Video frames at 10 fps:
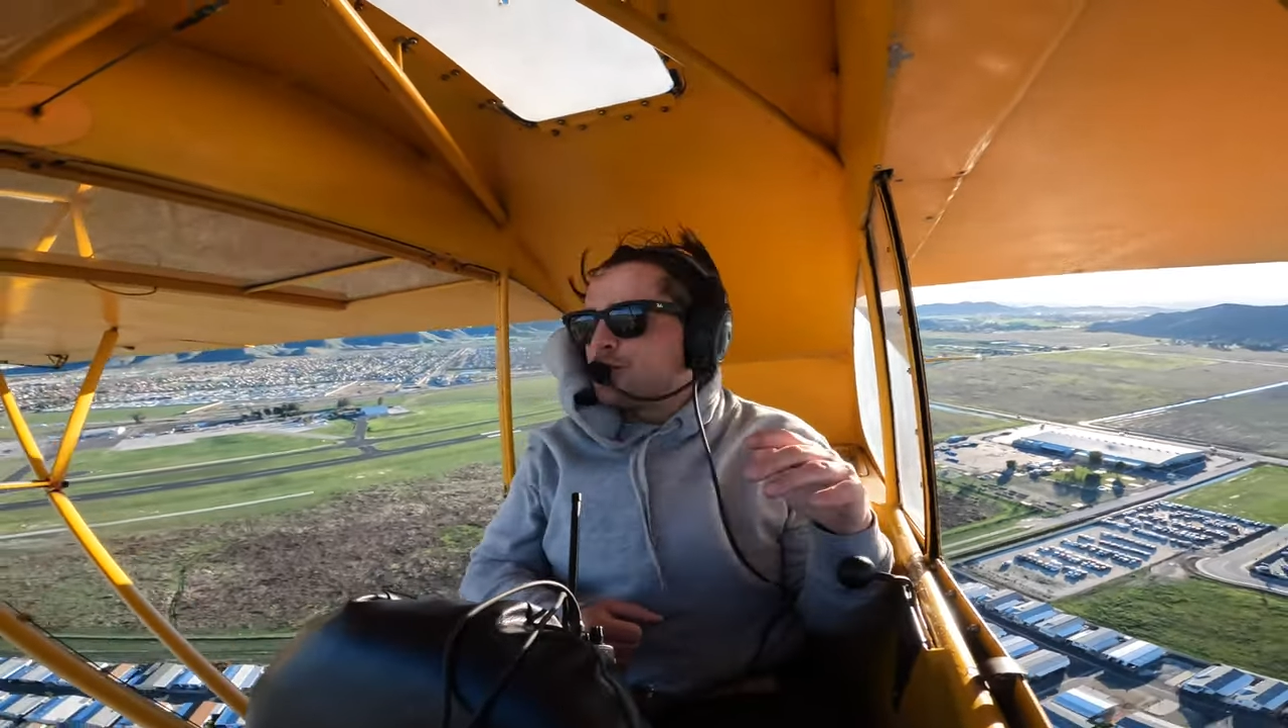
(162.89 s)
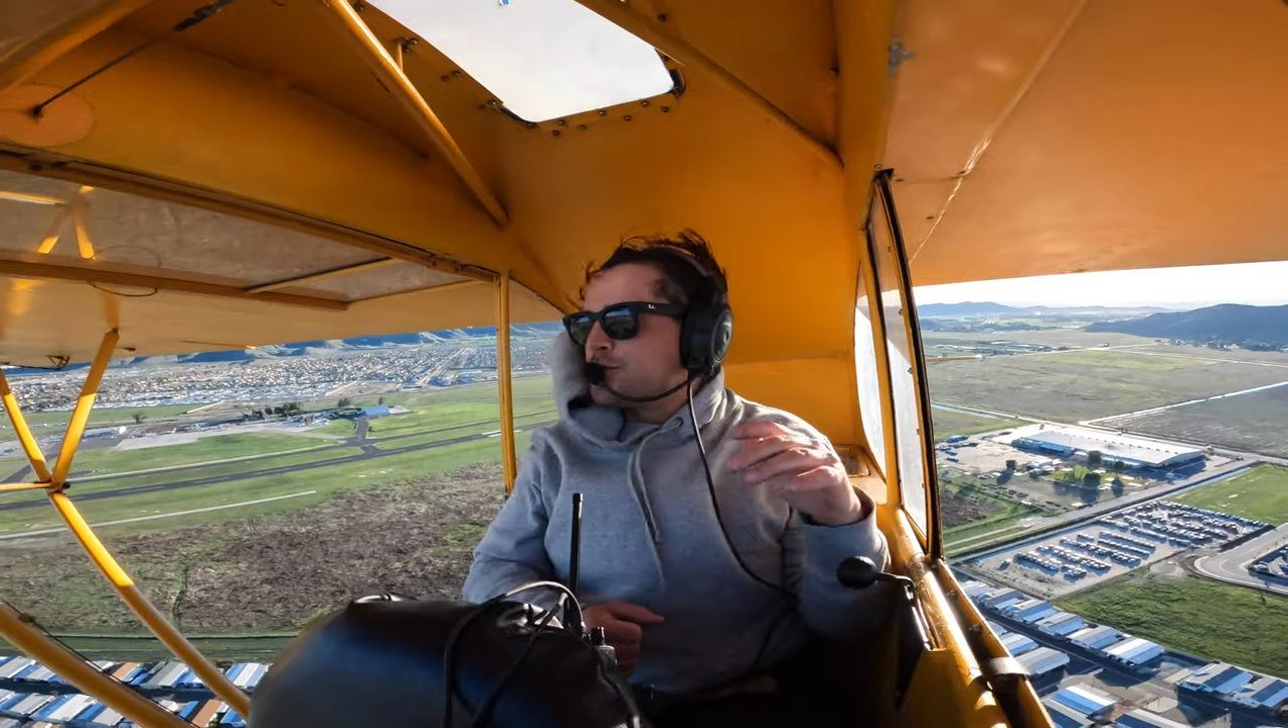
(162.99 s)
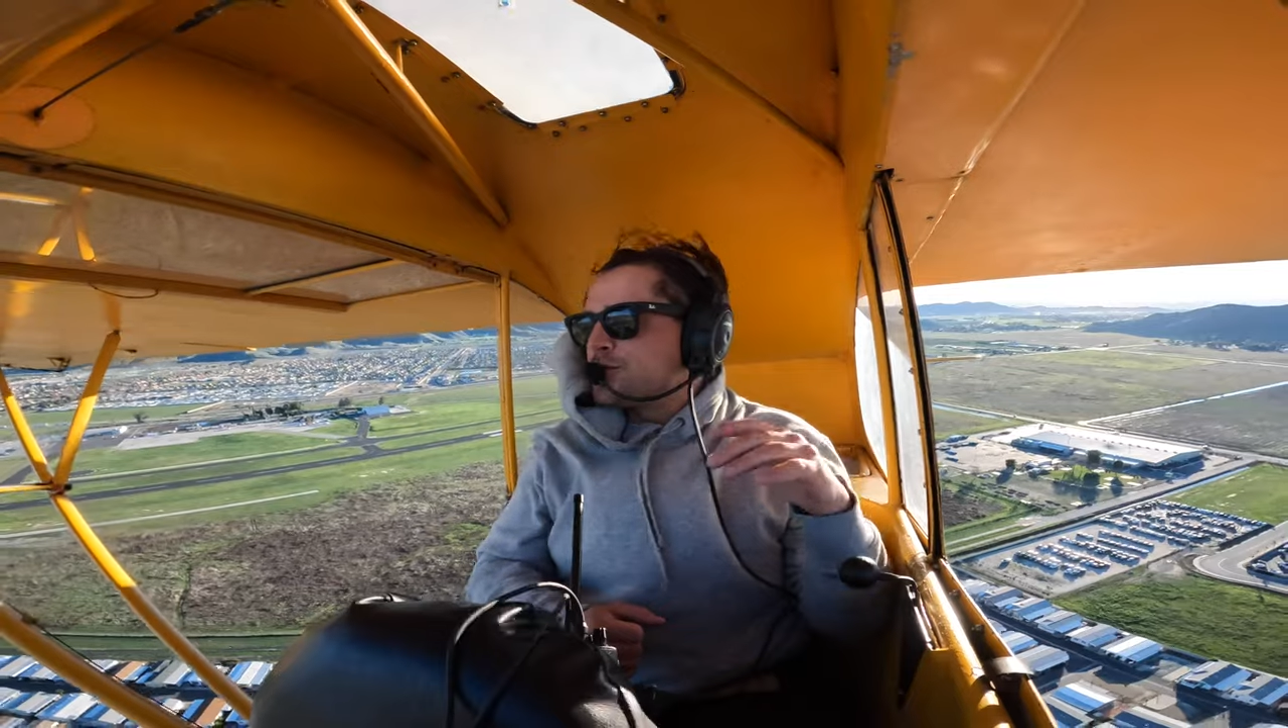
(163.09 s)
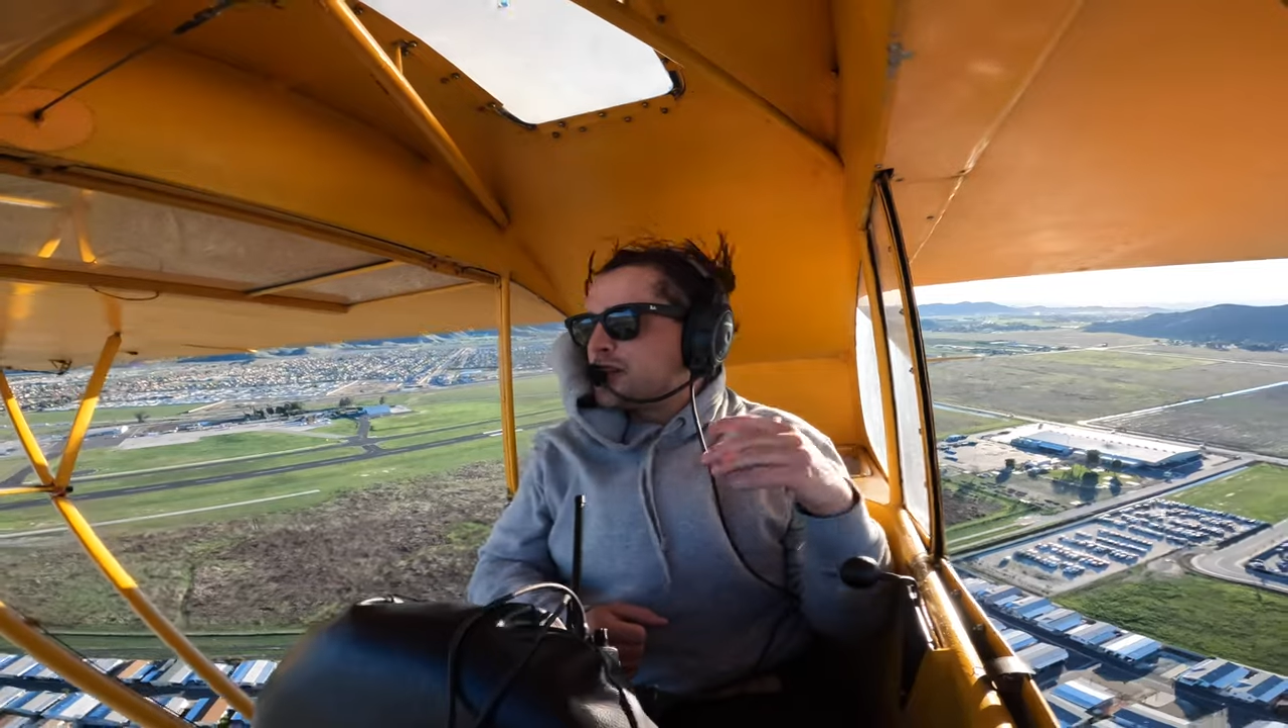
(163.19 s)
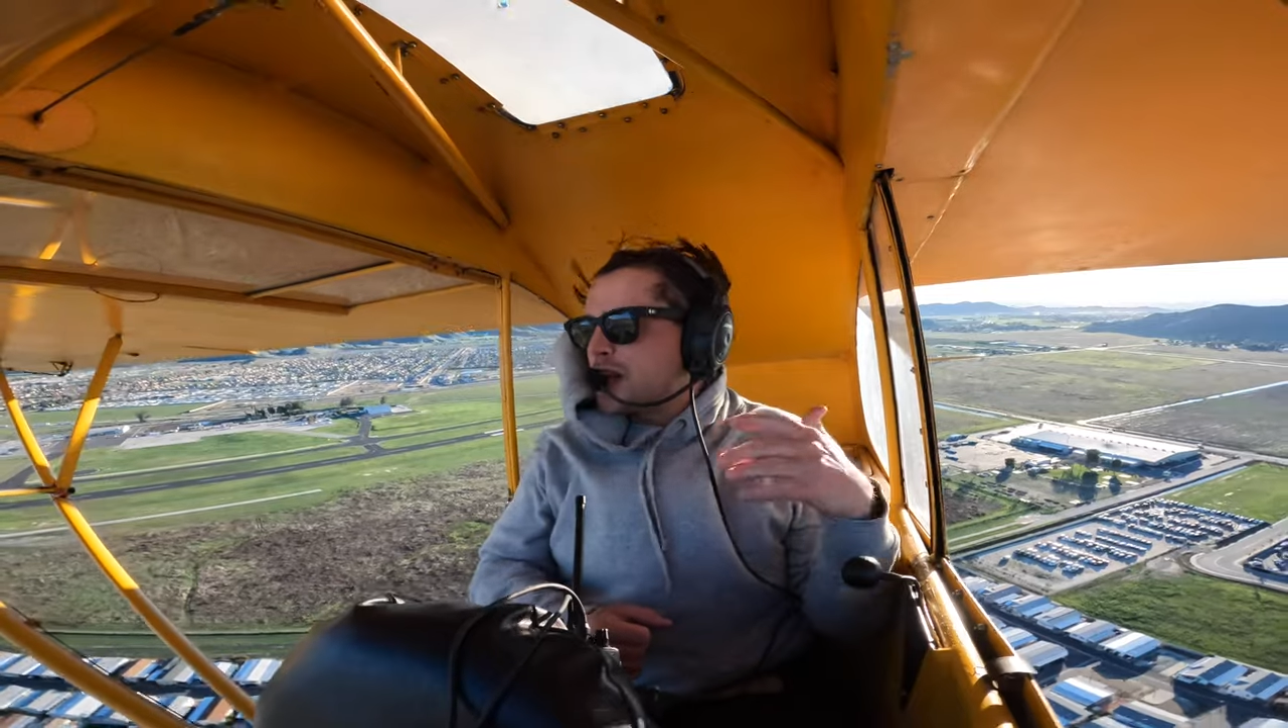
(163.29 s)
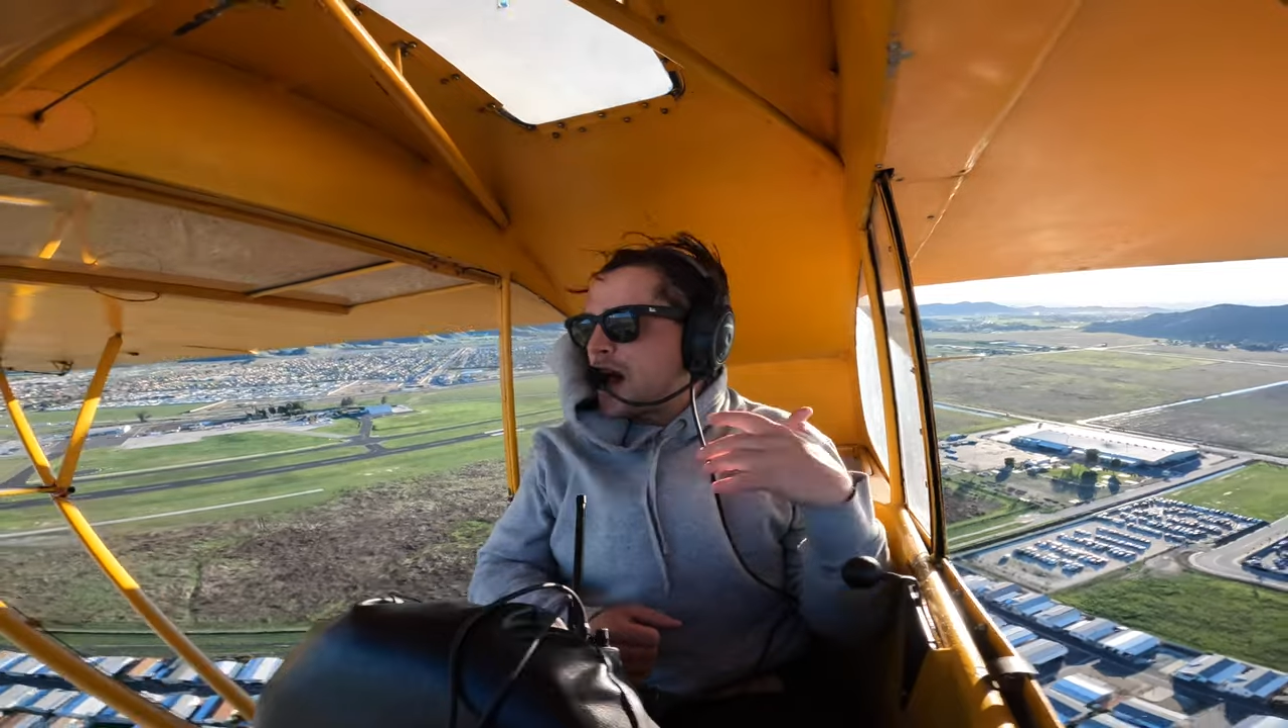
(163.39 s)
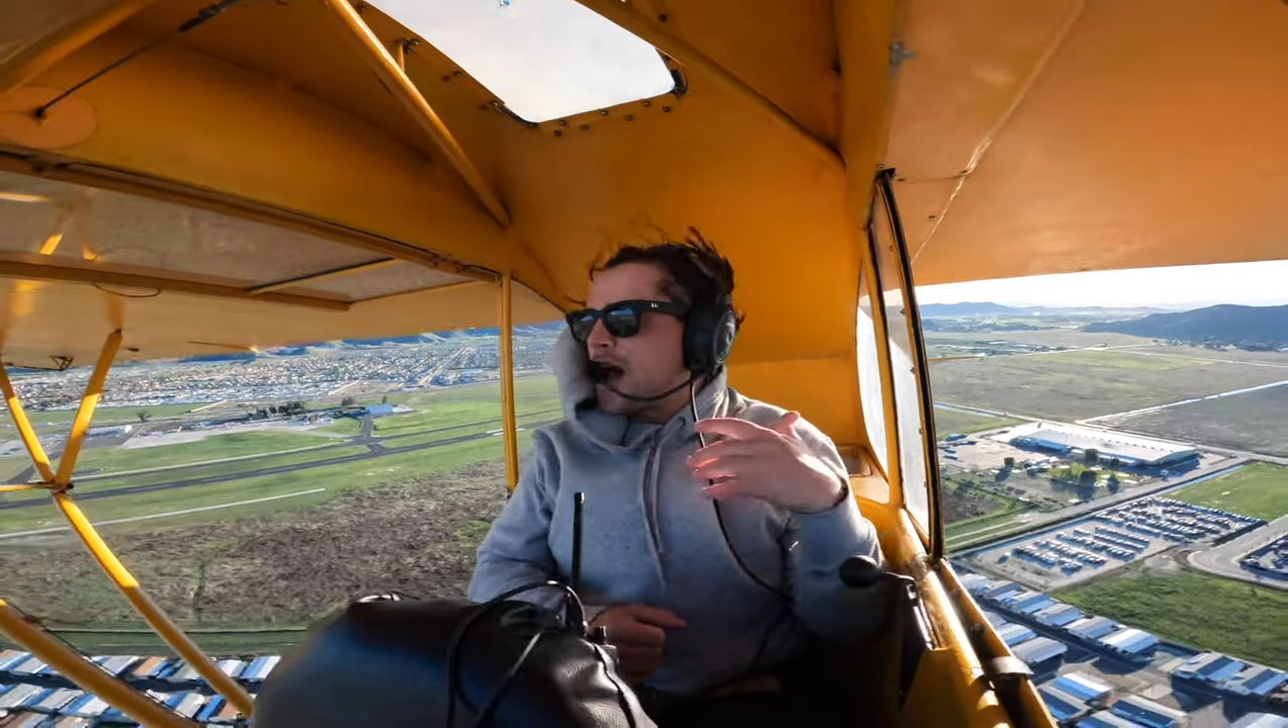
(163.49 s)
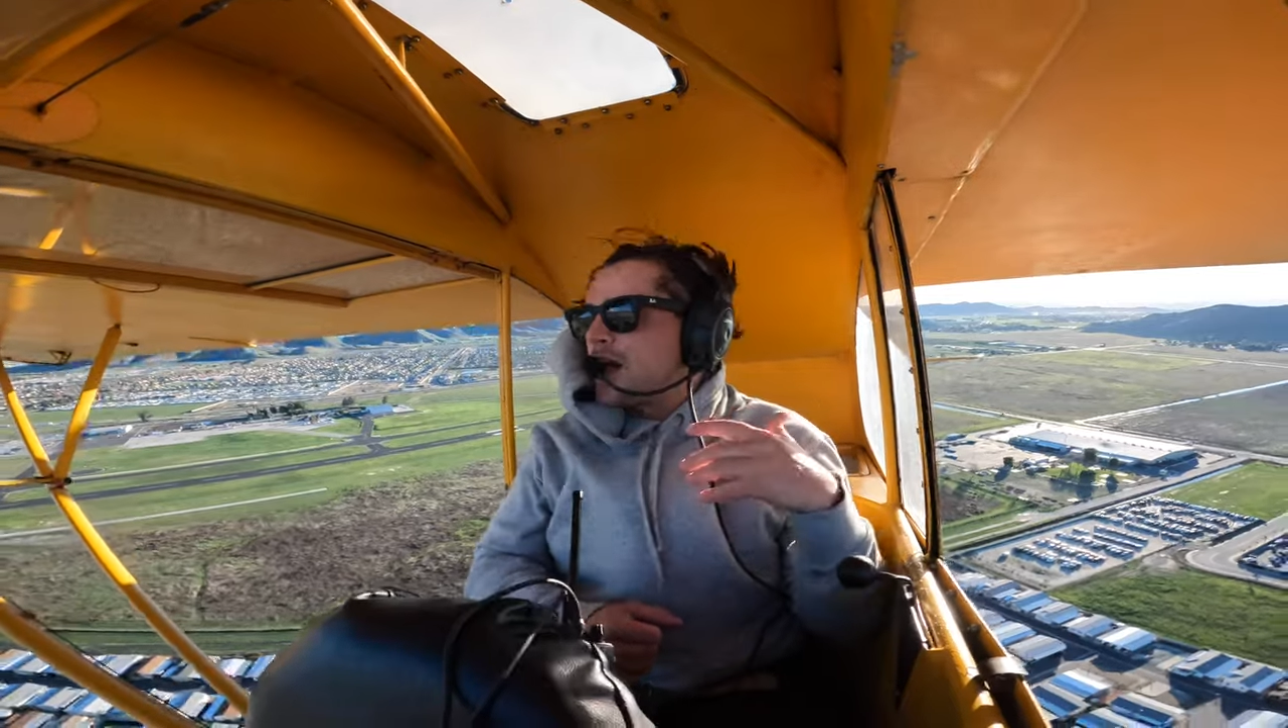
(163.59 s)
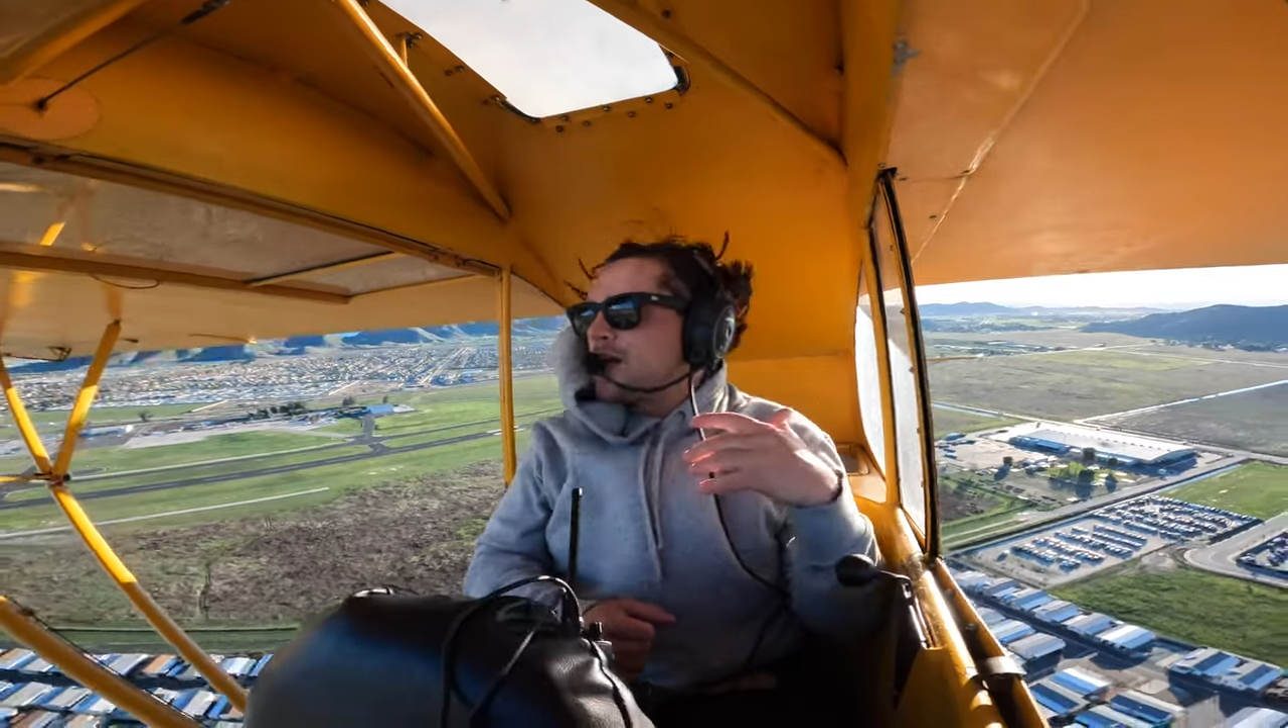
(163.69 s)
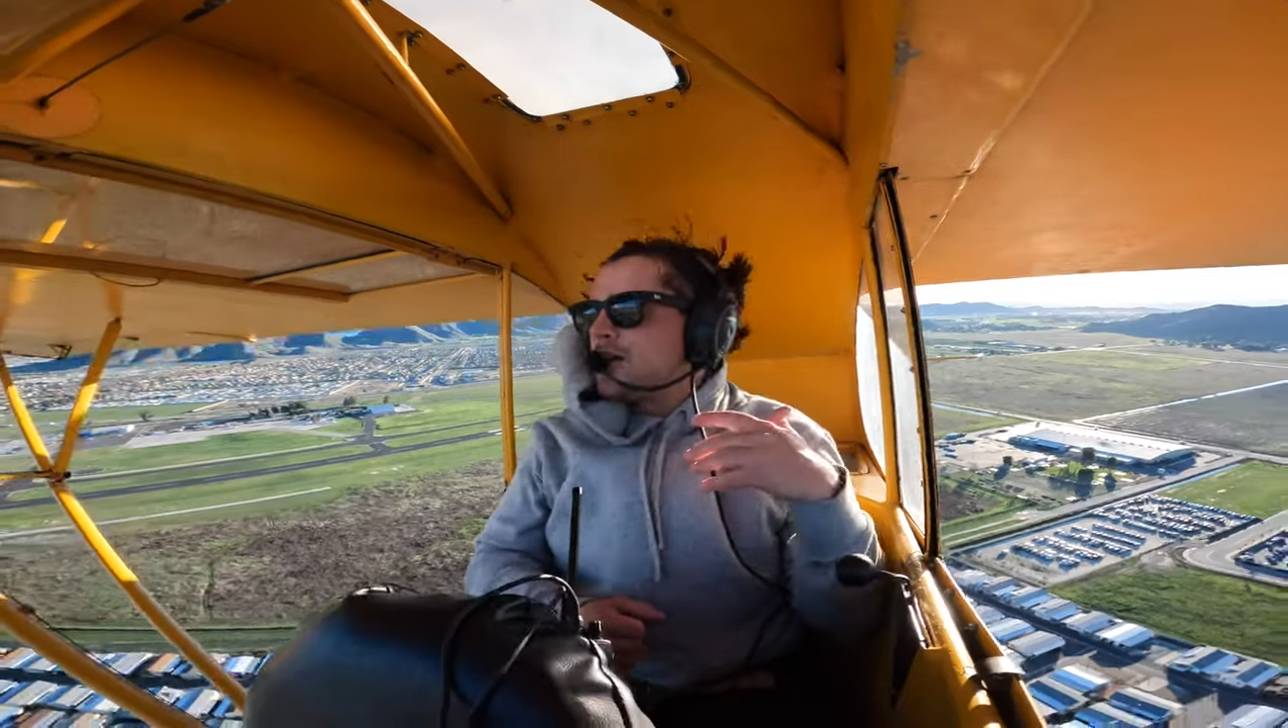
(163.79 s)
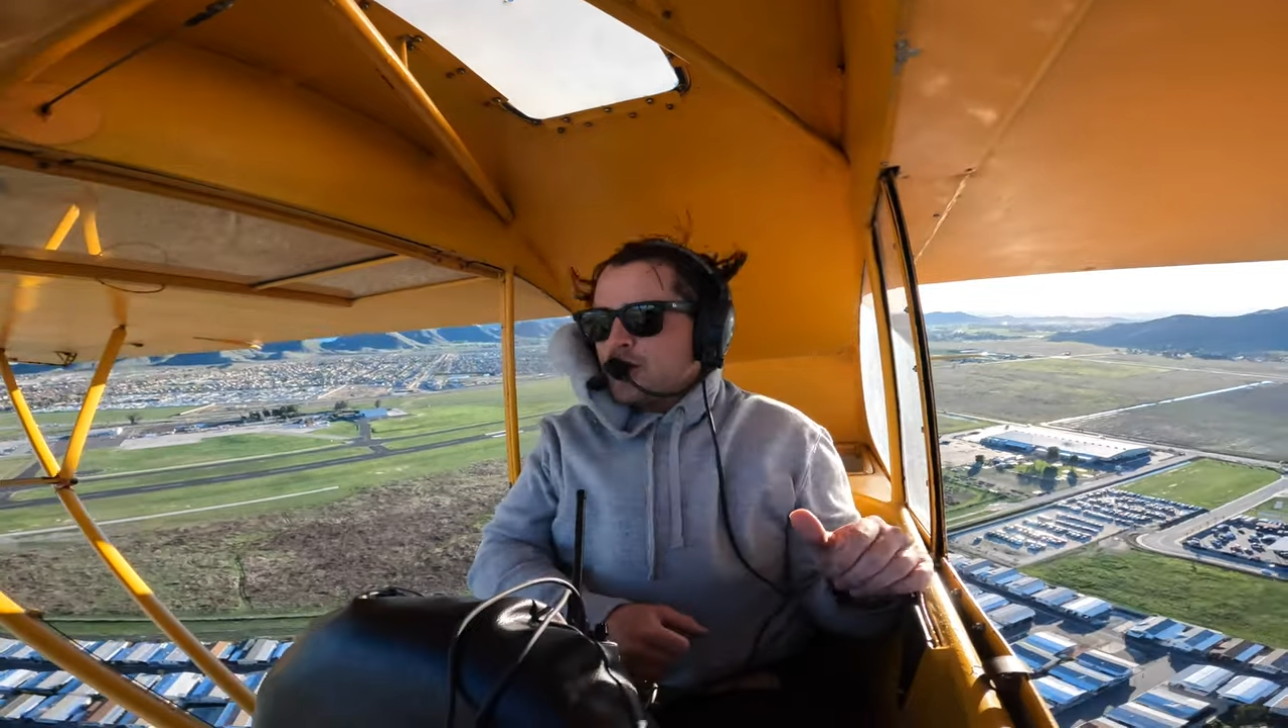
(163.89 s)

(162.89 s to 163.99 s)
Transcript: was the guy,